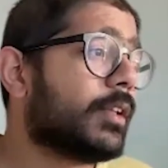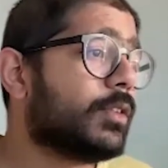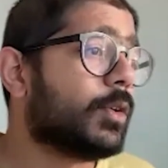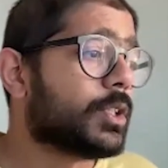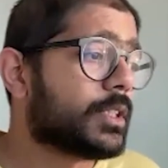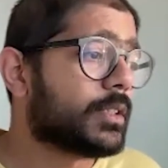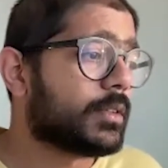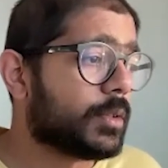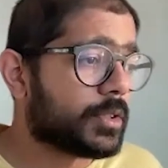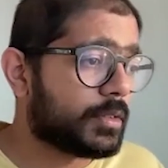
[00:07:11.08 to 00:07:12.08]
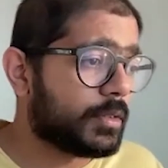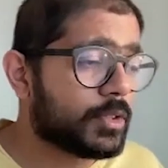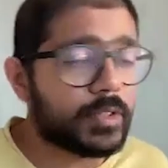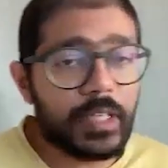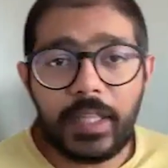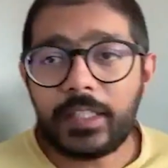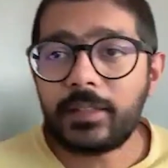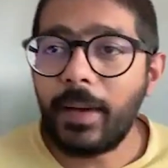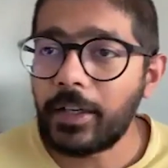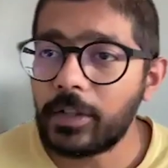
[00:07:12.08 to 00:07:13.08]
those three
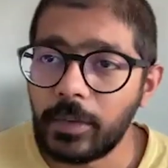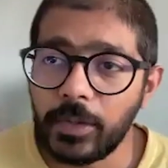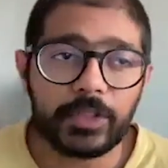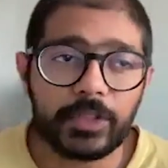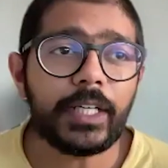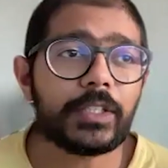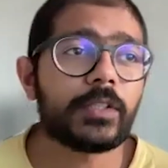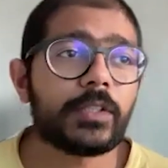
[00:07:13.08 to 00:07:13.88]
things matter the most, right?